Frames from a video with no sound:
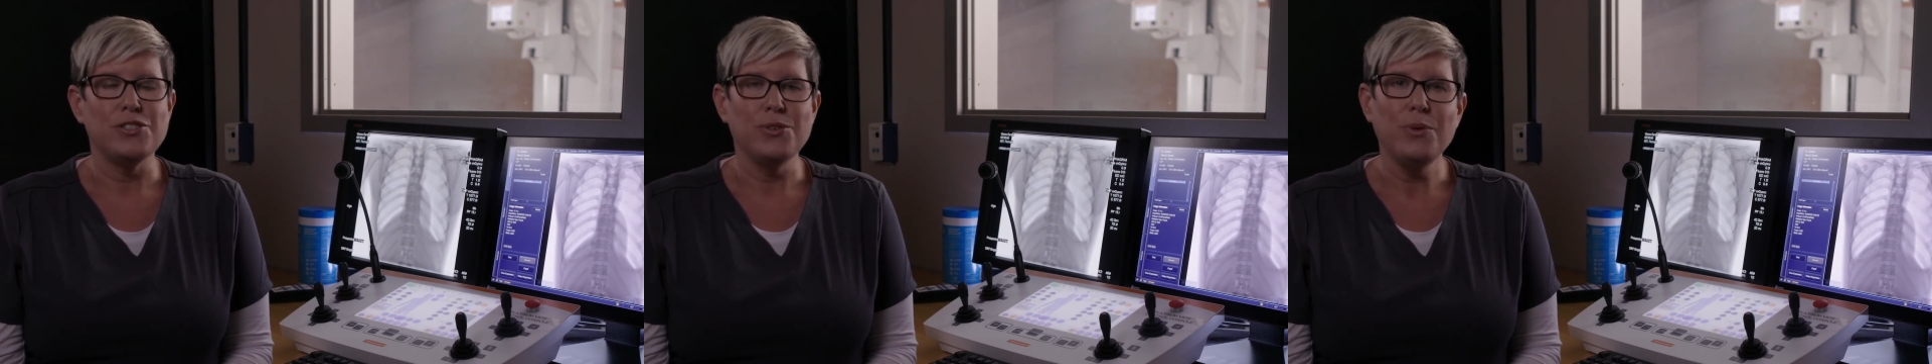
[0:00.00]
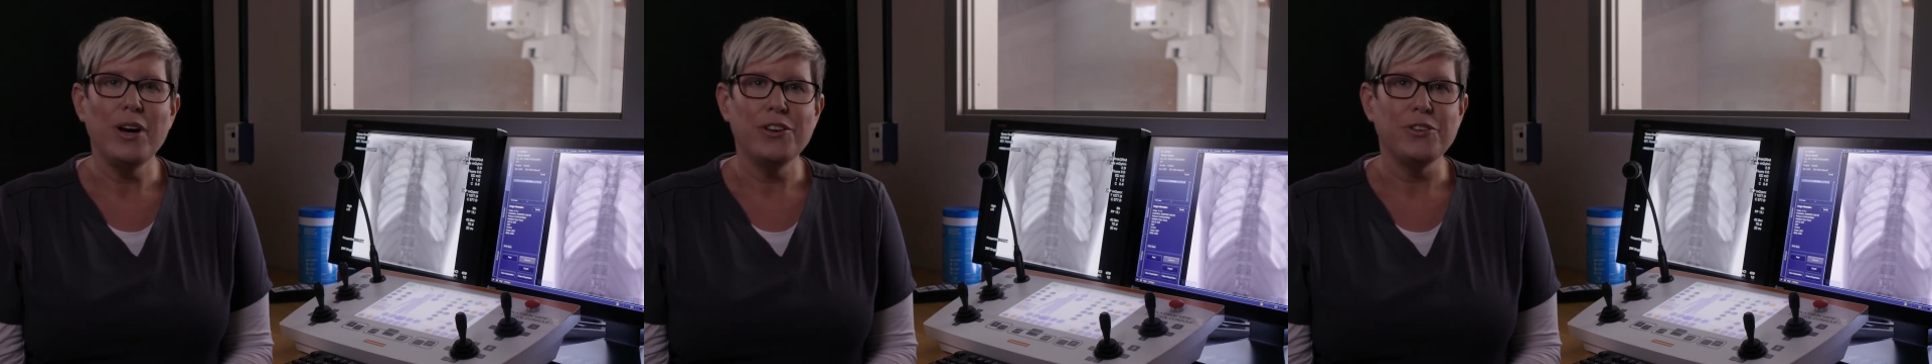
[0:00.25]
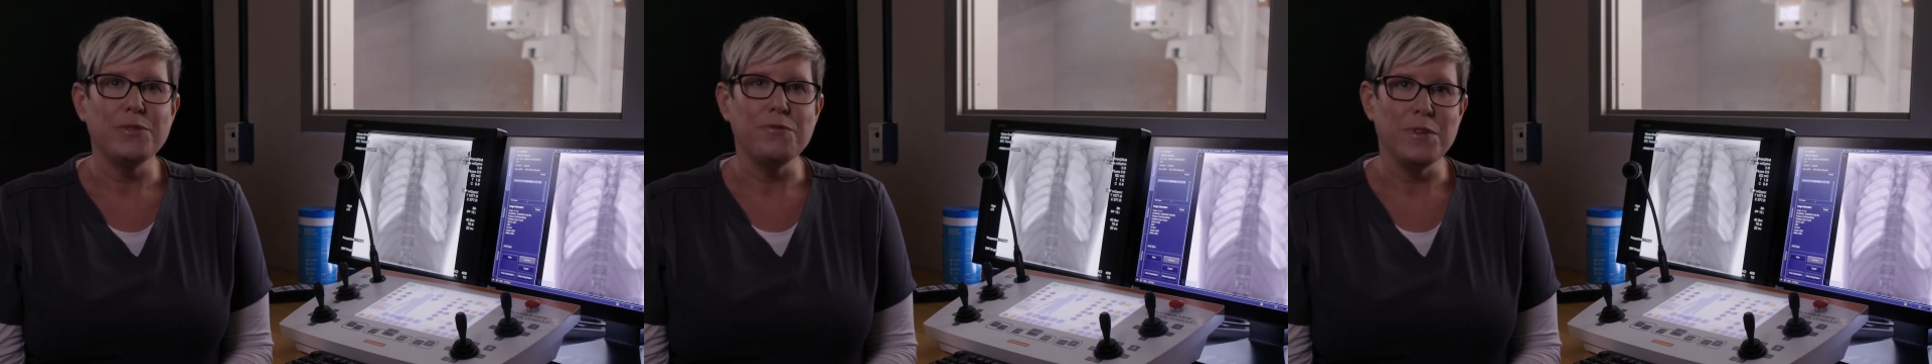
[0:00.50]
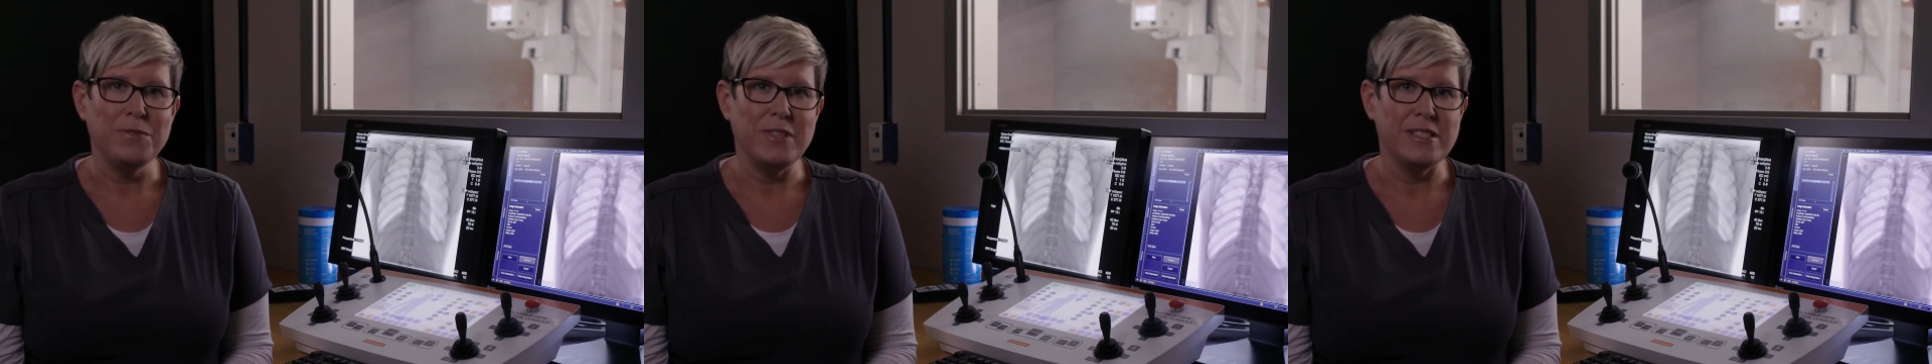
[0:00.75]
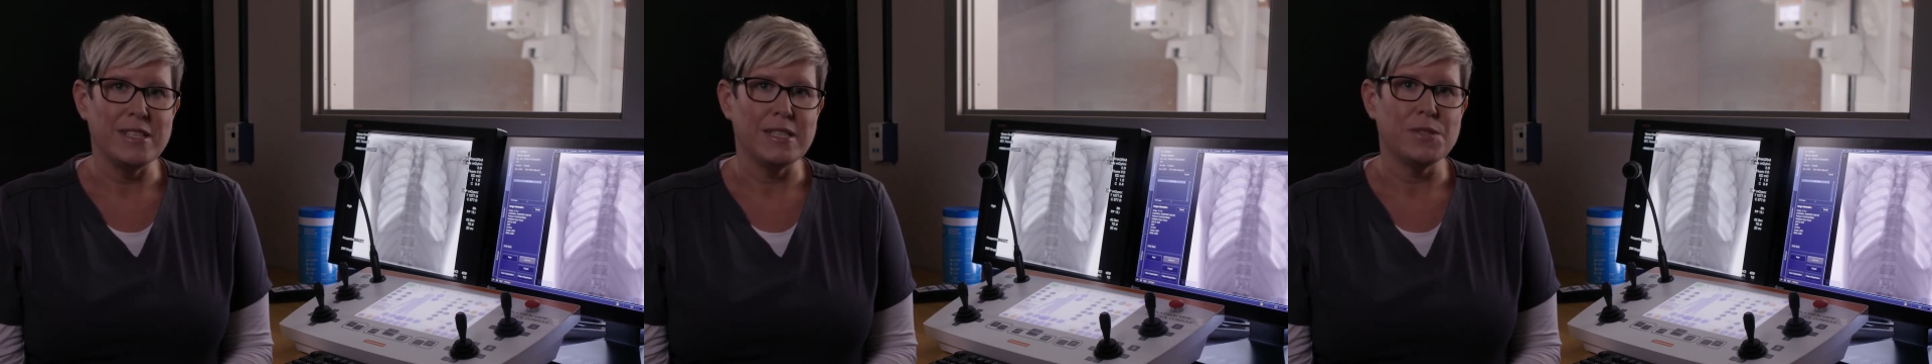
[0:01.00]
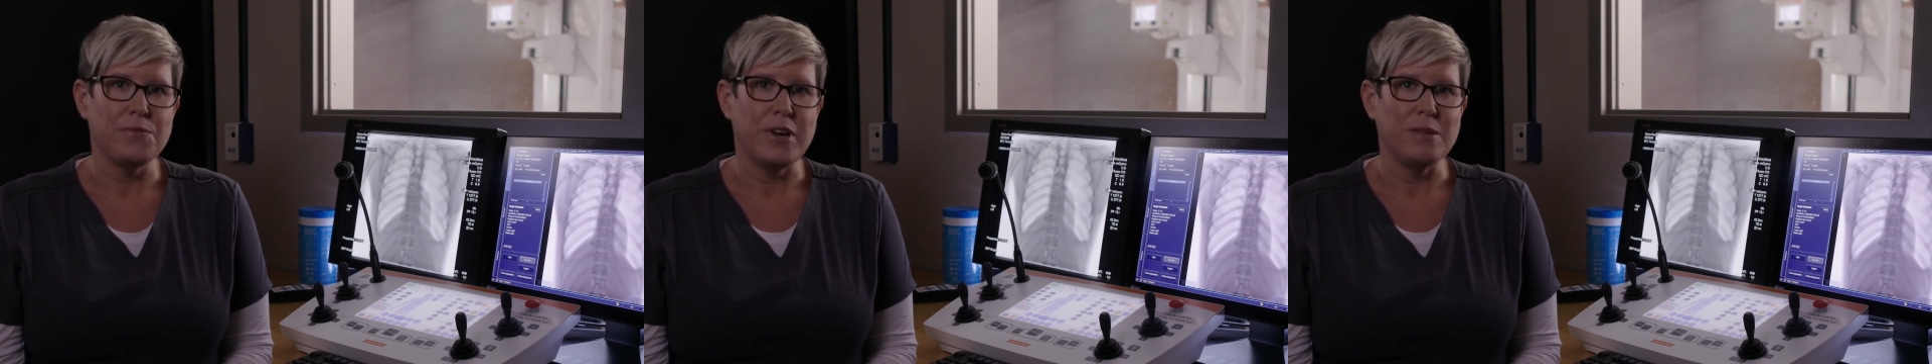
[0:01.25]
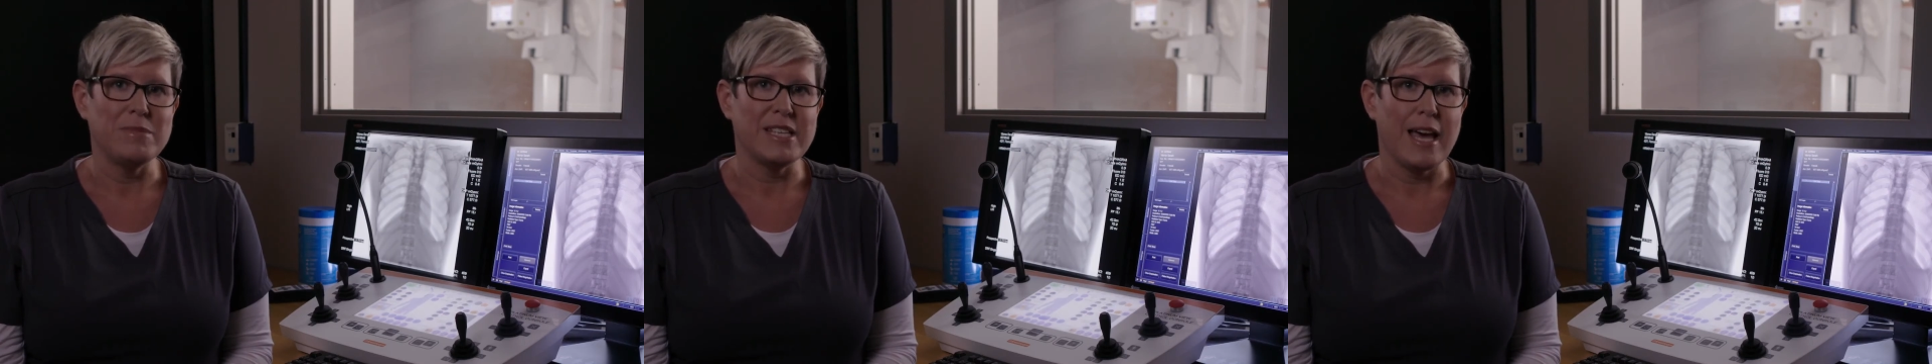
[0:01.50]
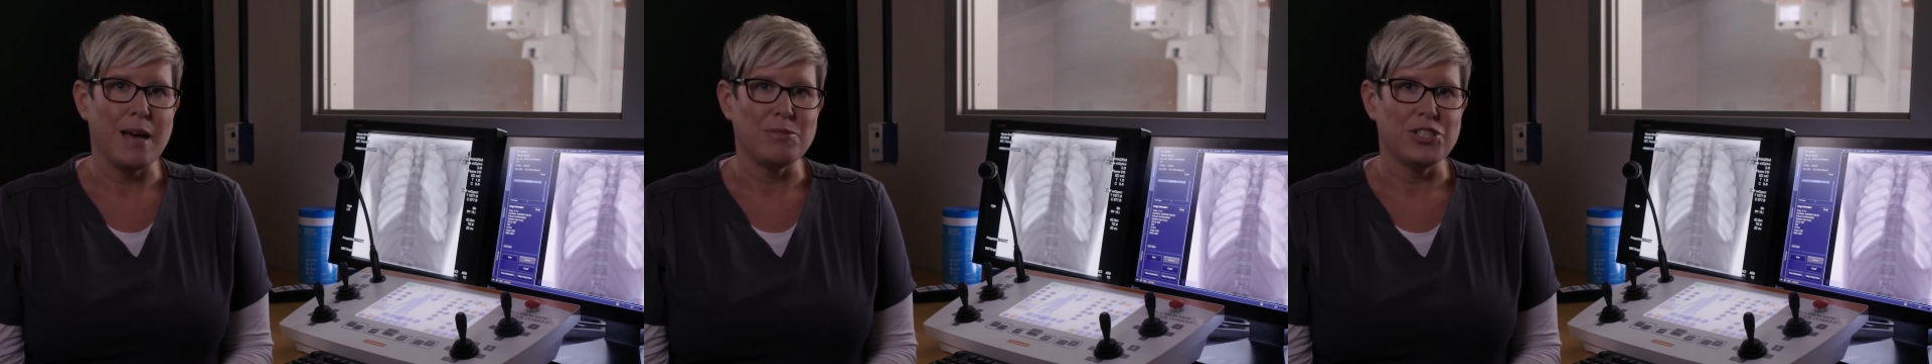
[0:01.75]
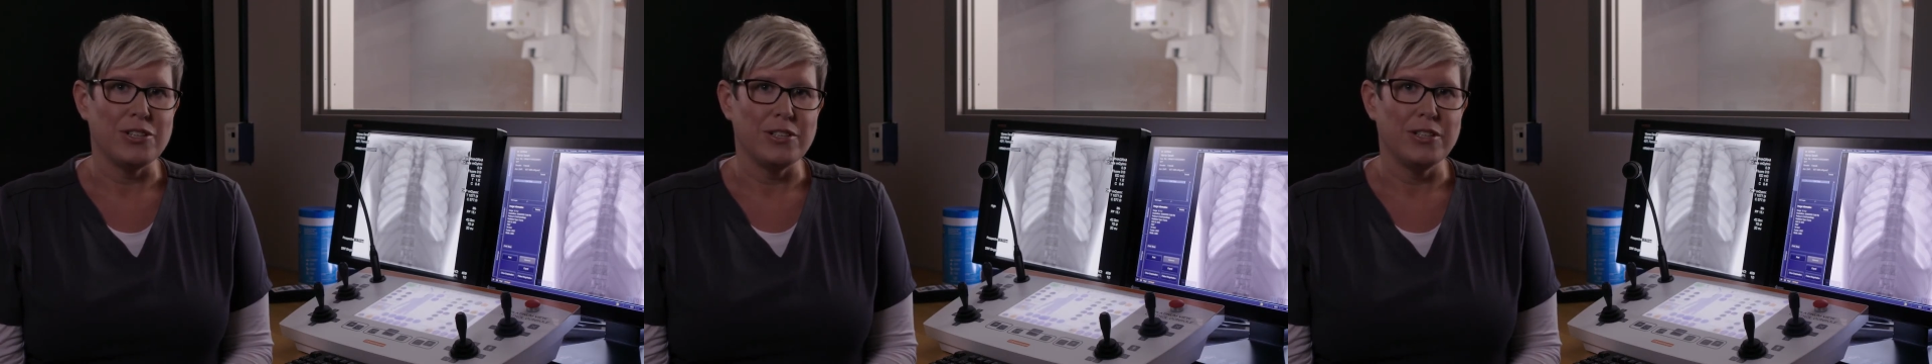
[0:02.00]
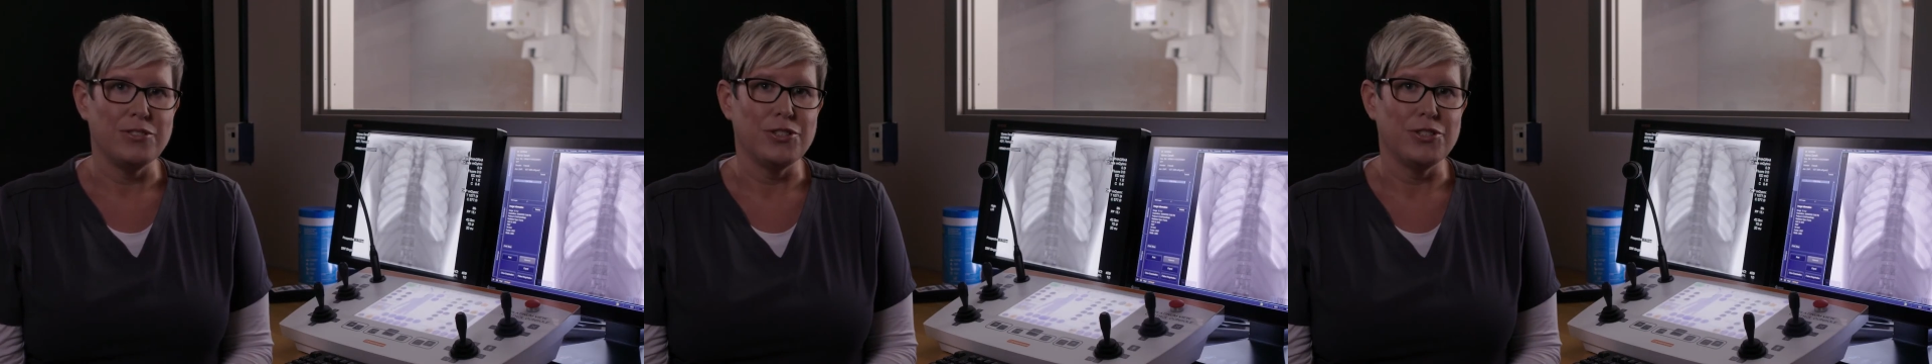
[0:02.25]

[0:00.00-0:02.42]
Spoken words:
256 frames captured